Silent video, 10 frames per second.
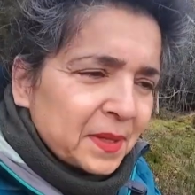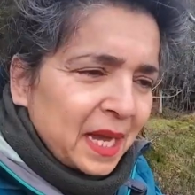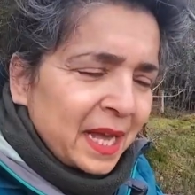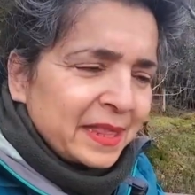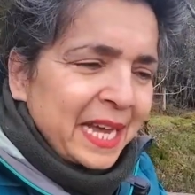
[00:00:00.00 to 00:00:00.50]

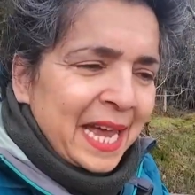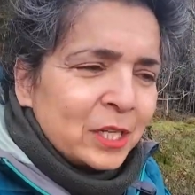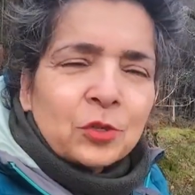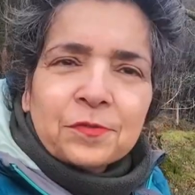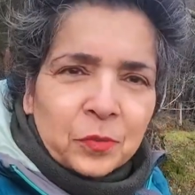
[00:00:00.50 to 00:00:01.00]
at the
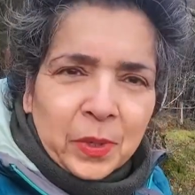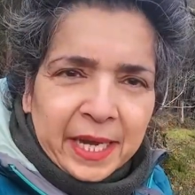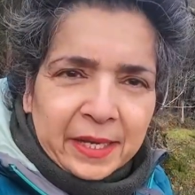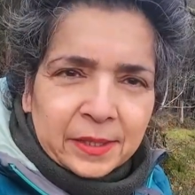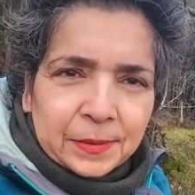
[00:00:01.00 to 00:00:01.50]
end of a
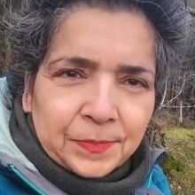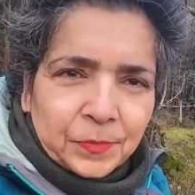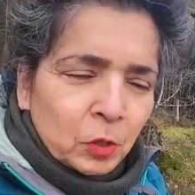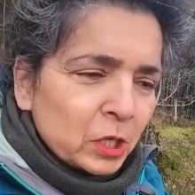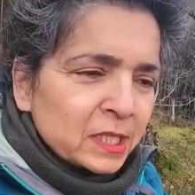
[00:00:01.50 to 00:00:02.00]
week,
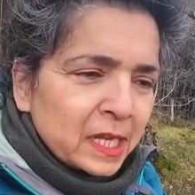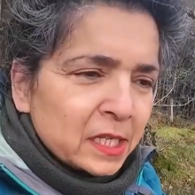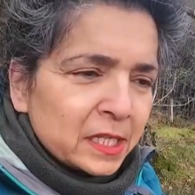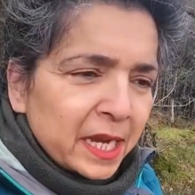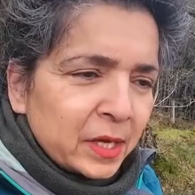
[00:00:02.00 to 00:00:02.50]
on a
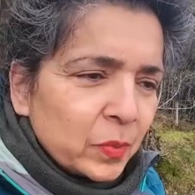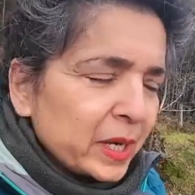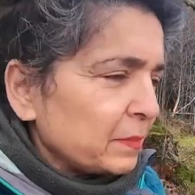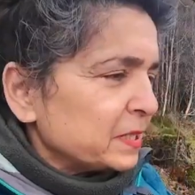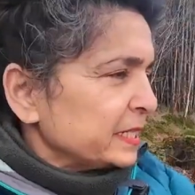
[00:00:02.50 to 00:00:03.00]
Sunday, when
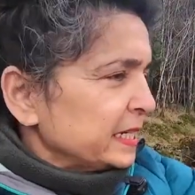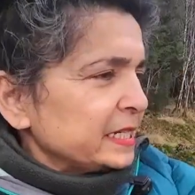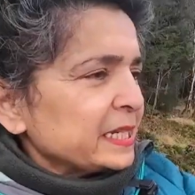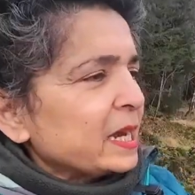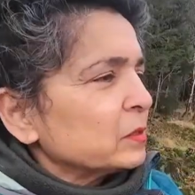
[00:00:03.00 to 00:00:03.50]
I'm sitting
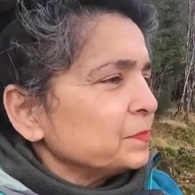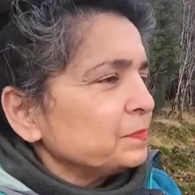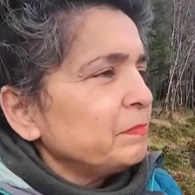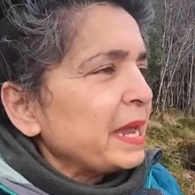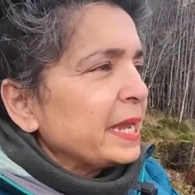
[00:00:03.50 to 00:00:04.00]
down
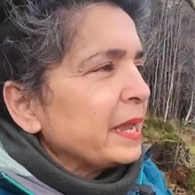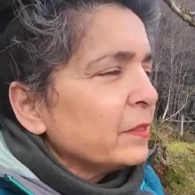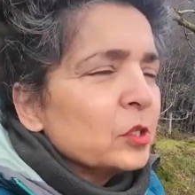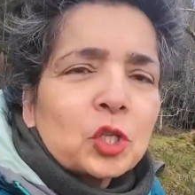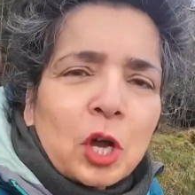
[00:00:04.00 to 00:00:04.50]
making
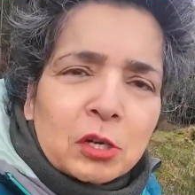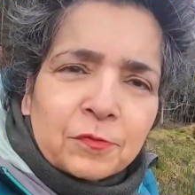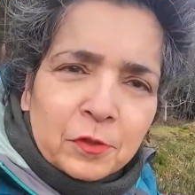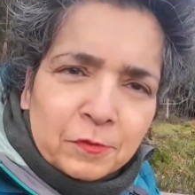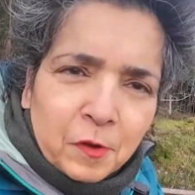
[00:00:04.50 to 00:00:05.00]
the chart
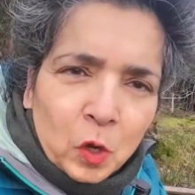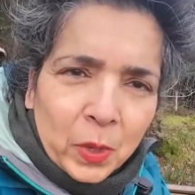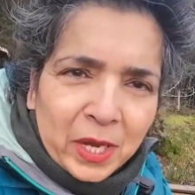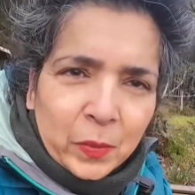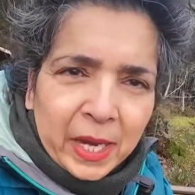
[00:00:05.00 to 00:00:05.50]
for the
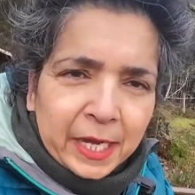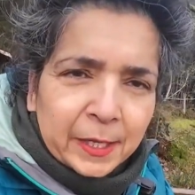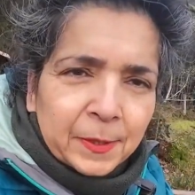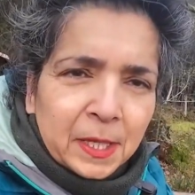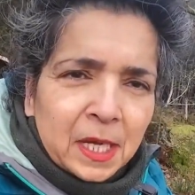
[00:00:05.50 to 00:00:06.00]
following week,
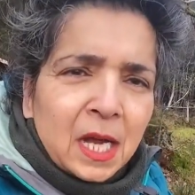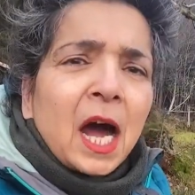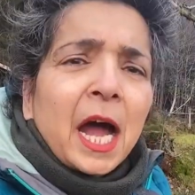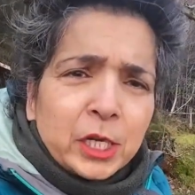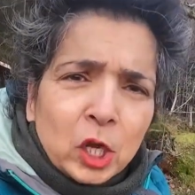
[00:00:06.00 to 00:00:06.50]

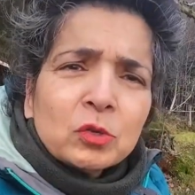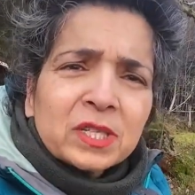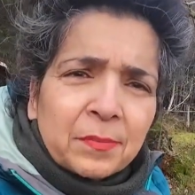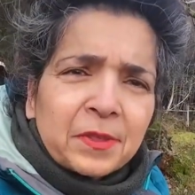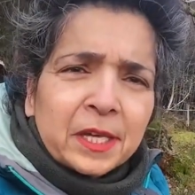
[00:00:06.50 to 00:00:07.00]
I know
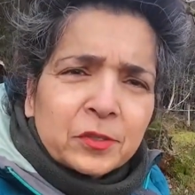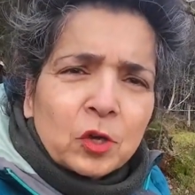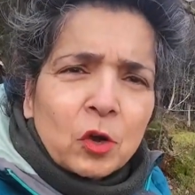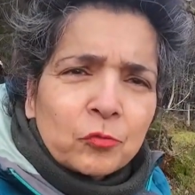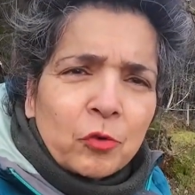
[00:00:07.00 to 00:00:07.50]
something has
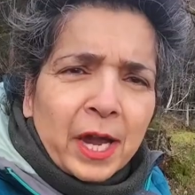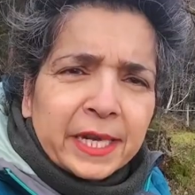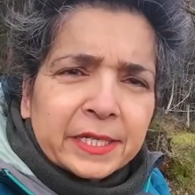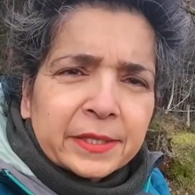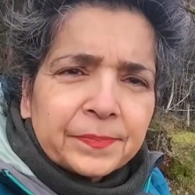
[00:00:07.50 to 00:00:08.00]
gone
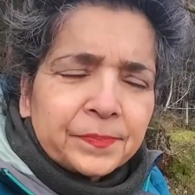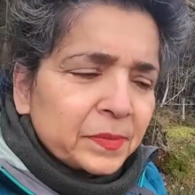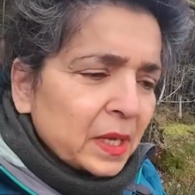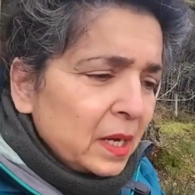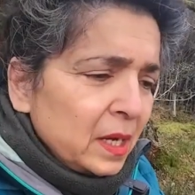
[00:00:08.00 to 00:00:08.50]
right.
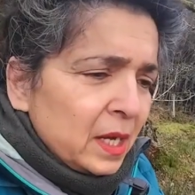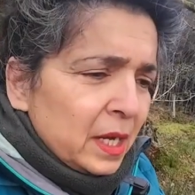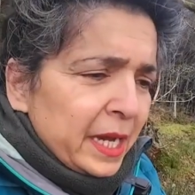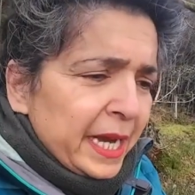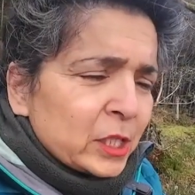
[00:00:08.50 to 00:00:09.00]

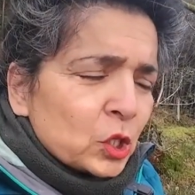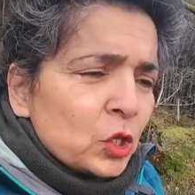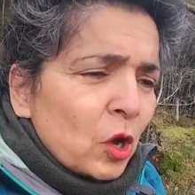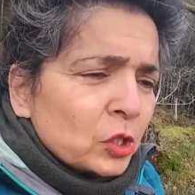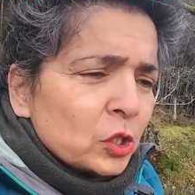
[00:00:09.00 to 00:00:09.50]
It's
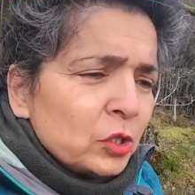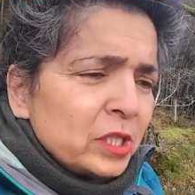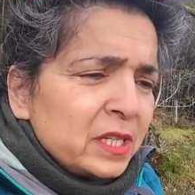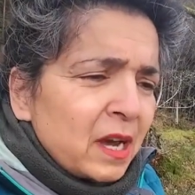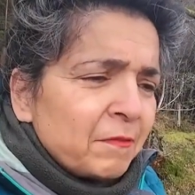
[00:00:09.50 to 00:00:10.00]
not good
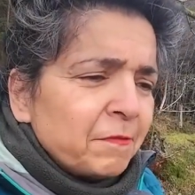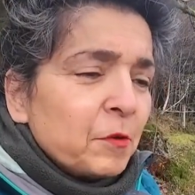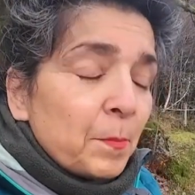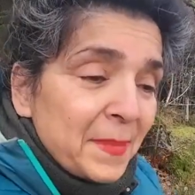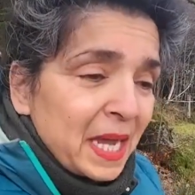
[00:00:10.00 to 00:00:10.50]
enough
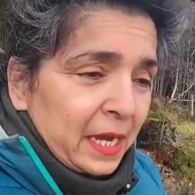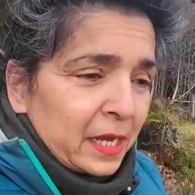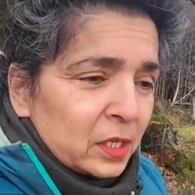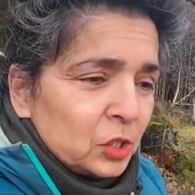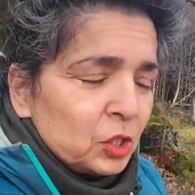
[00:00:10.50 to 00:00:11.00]
for
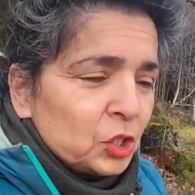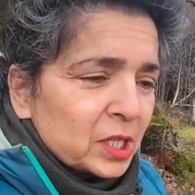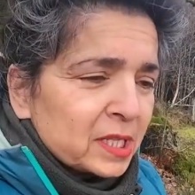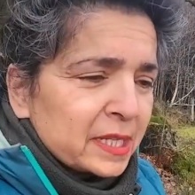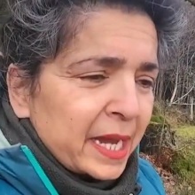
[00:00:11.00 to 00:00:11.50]
me to
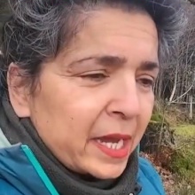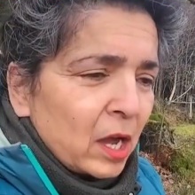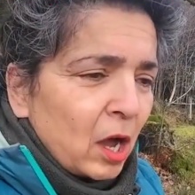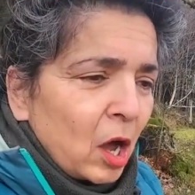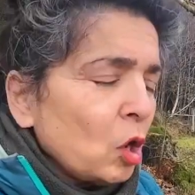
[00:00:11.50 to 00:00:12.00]
just say,
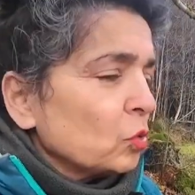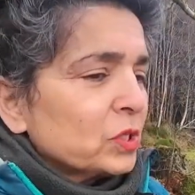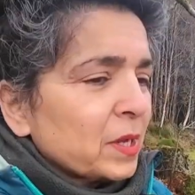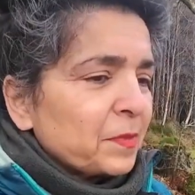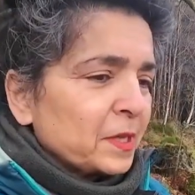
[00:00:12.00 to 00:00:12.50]
oh,
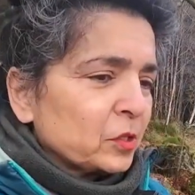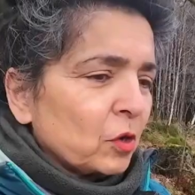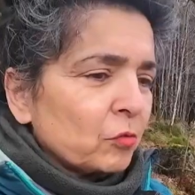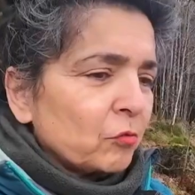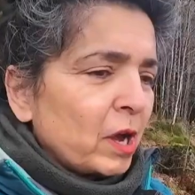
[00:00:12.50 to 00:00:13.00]
something's
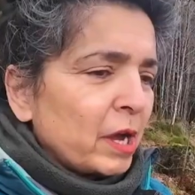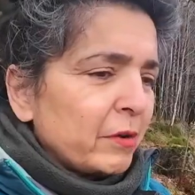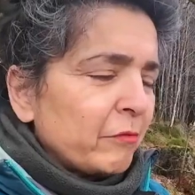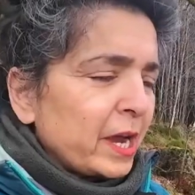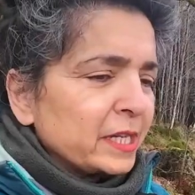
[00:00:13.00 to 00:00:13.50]
gone
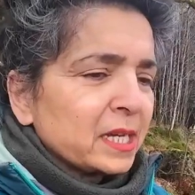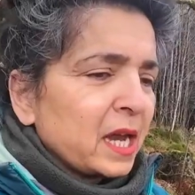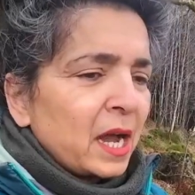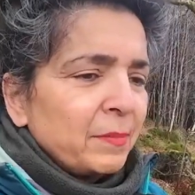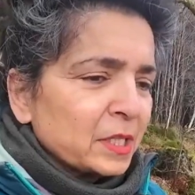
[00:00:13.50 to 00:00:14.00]
right,
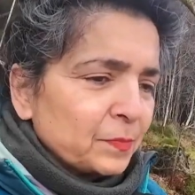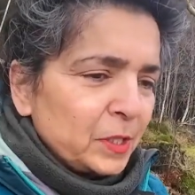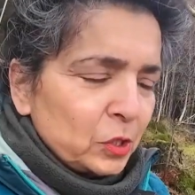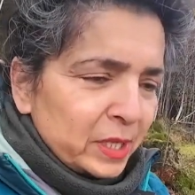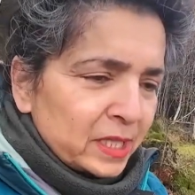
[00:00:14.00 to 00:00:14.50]
I must be
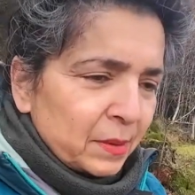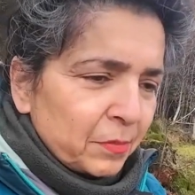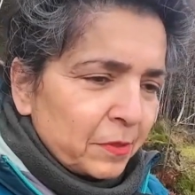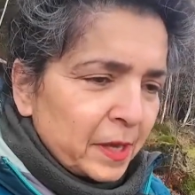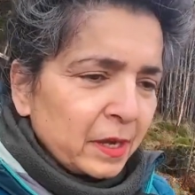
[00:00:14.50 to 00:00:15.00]
doing
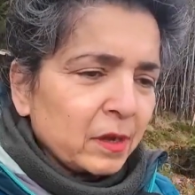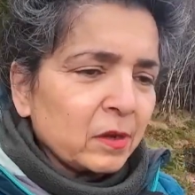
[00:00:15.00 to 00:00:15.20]
something